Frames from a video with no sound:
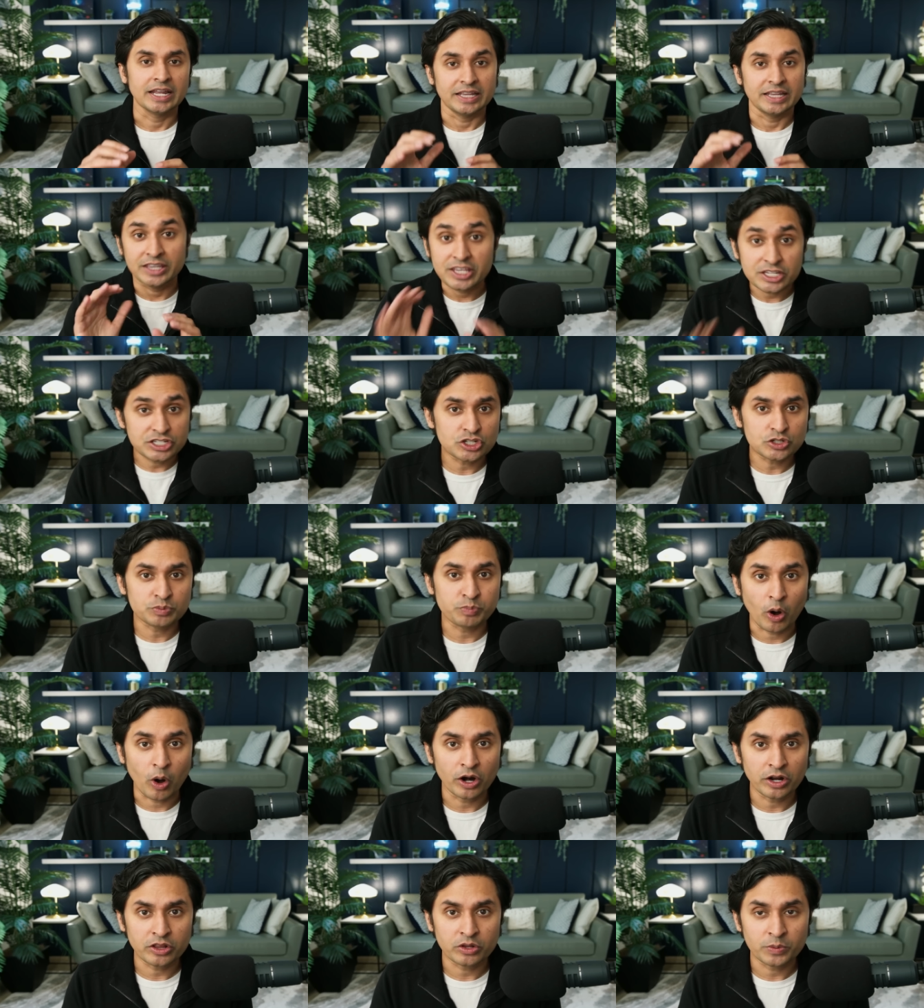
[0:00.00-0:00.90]
This is
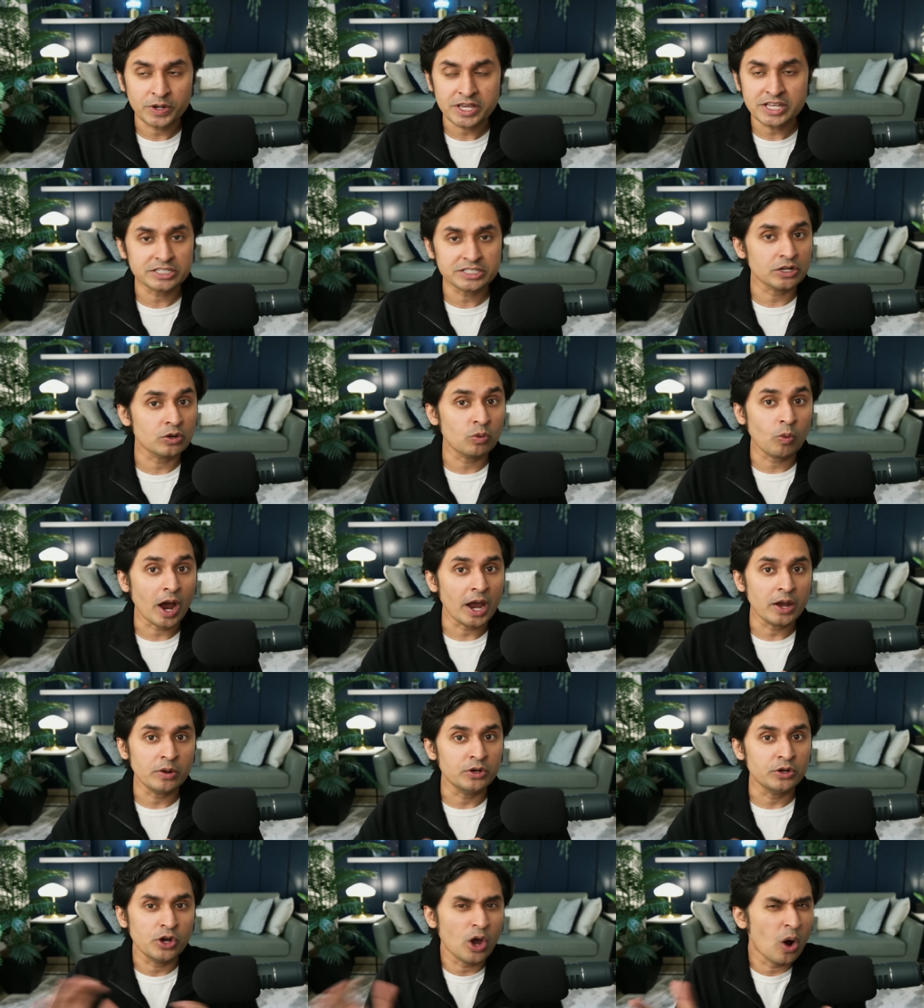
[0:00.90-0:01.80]
part of the reason why
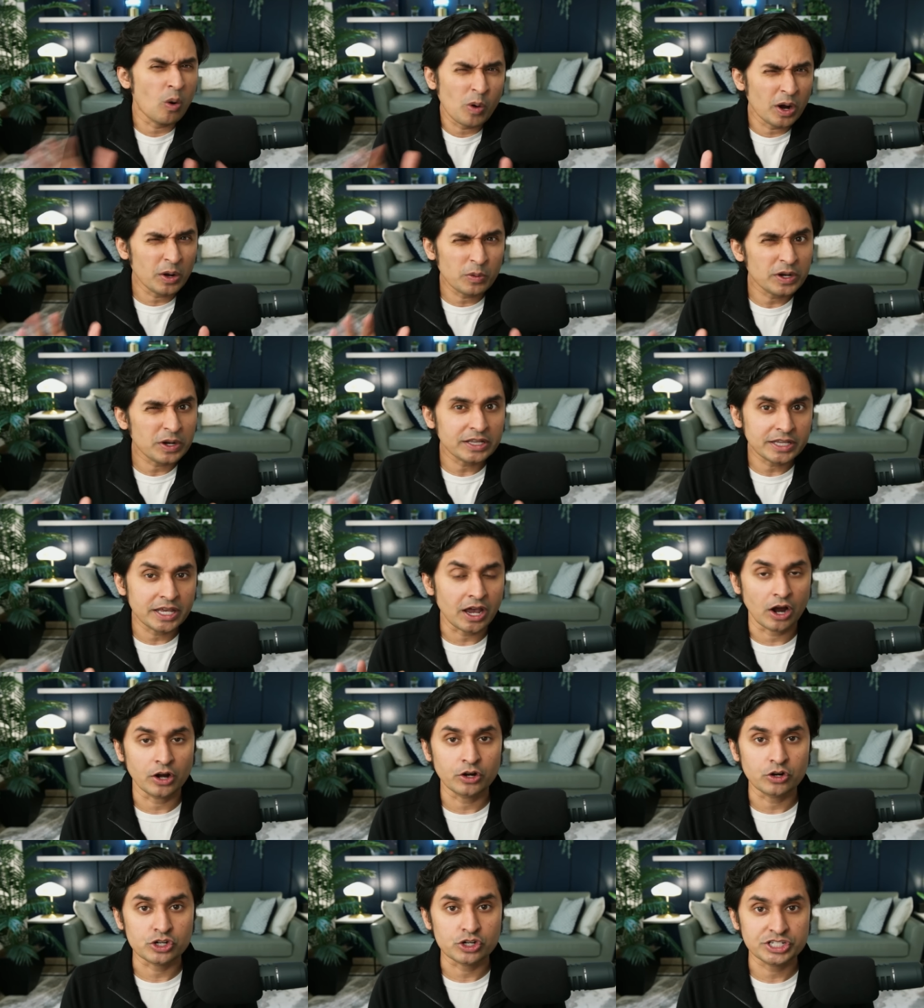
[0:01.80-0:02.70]
no one really
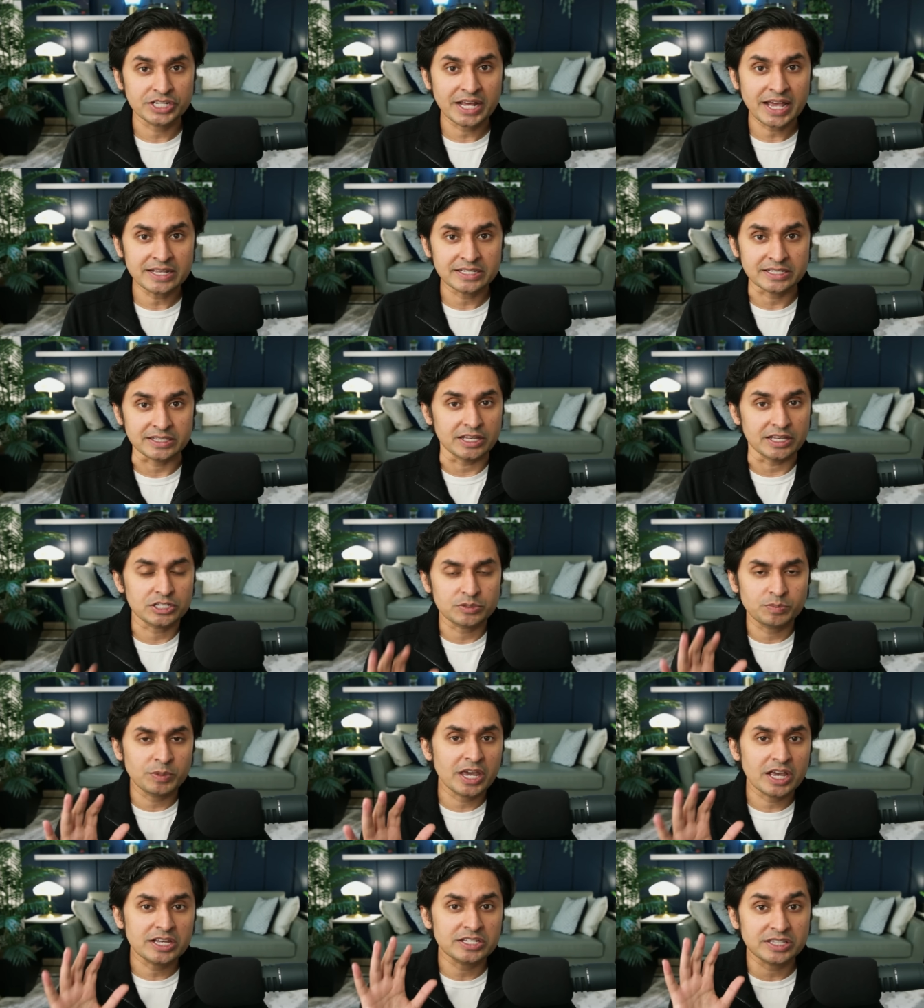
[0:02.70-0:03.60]
understands this
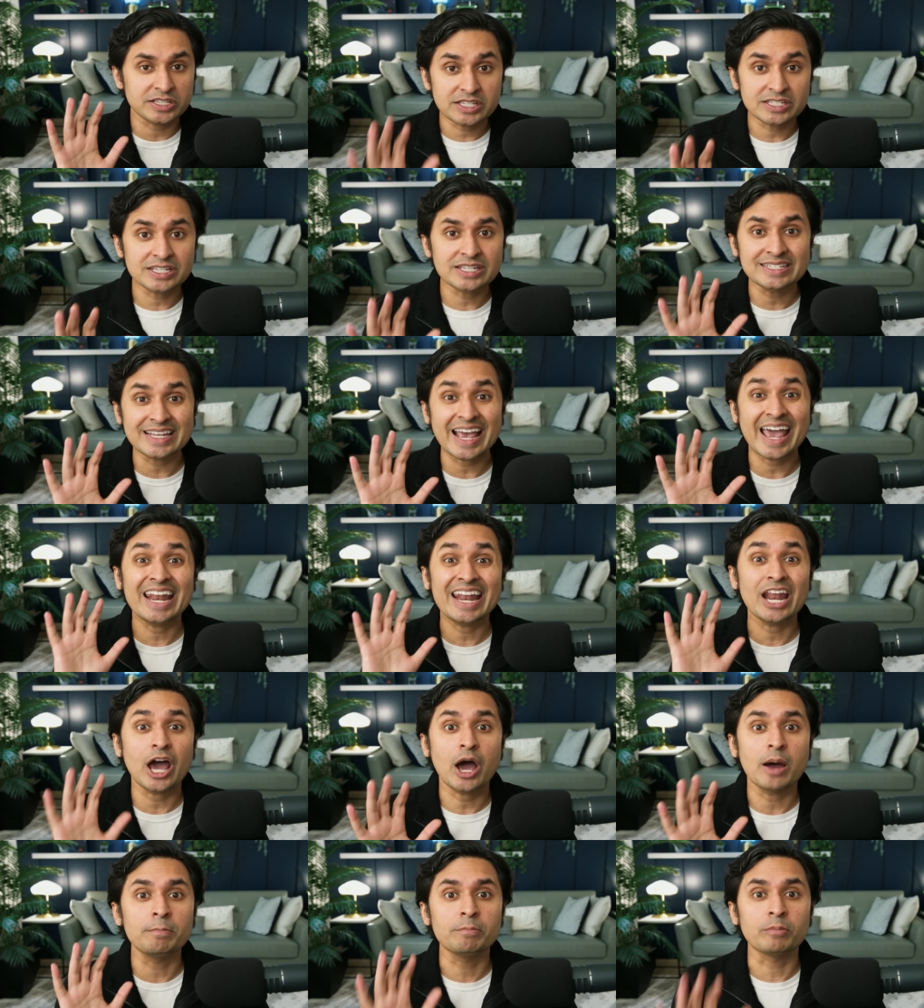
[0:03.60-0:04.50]
because this is an
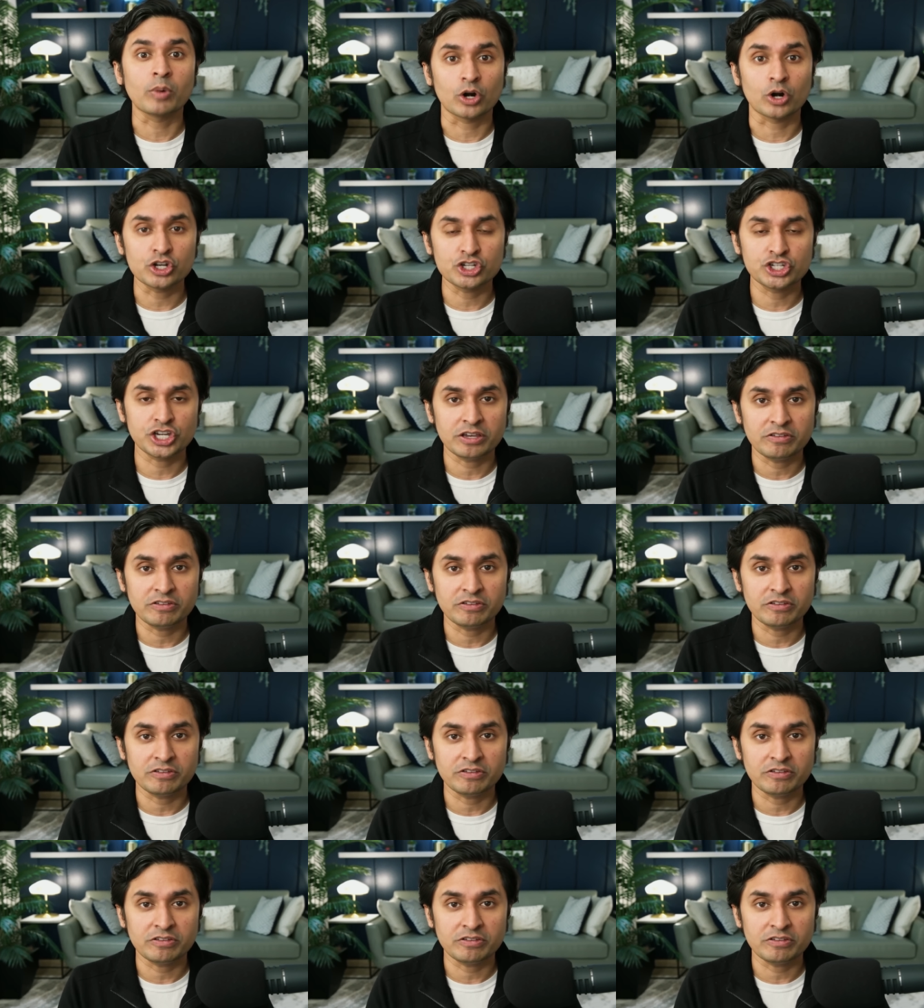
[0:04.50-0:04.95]
emerging